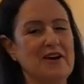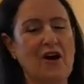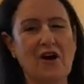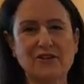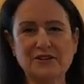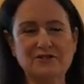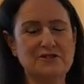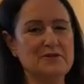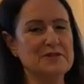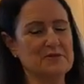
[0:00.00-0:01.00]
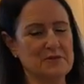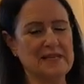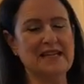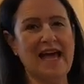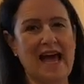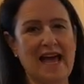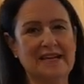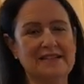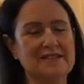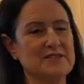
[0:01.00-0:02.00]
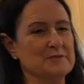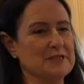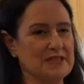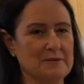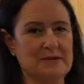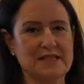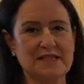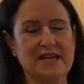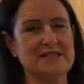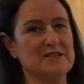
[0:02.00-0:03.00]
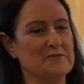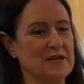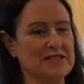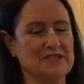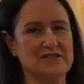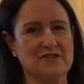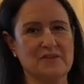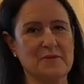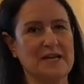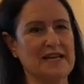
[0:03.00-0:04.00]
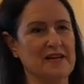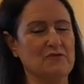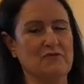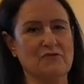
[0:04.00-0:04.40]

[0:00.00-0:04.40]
All you do is really add some cinnamon and some raisins to the bread, and